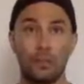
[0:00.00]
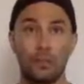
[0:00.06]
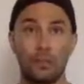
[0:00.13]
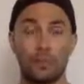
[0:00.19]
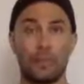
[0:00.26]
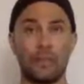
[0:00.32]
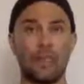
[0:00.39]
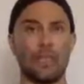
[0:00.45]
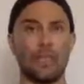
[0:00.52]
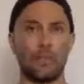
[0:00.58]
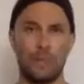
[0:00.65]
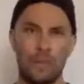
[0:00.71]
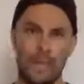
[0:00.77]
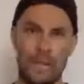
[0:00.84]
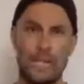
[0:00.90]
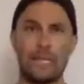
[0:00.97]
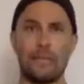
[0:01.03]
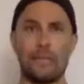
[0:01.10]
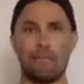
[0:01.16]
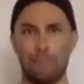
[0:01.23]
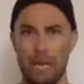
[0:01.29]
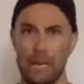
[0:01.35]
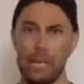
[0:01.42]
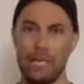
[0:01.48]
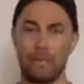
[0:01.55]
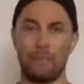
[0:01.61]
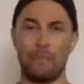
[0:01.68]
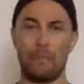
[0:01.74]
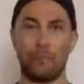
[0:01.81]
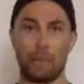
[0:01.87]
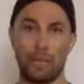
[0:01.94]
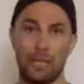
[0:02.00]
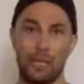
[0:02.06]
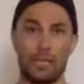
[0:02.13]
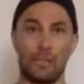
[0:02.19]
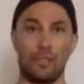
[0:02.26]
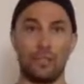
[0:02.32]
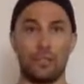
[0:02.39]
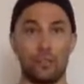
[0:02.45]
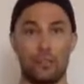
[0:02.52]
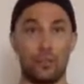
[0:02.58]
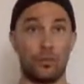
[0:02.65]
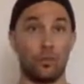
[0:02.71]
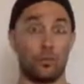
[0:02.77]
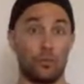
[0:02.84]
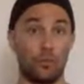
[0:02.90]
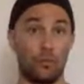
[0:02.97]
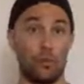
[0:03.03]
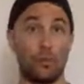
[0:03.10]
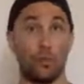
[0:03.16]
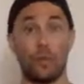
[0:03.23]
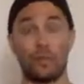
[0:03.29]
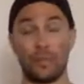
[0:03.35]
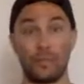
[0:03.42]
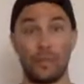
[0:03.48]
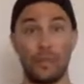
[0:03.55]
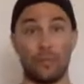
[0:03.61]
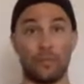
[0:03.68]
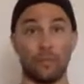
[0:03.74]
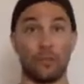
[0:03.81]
but then you need a medium for things to sort of work together,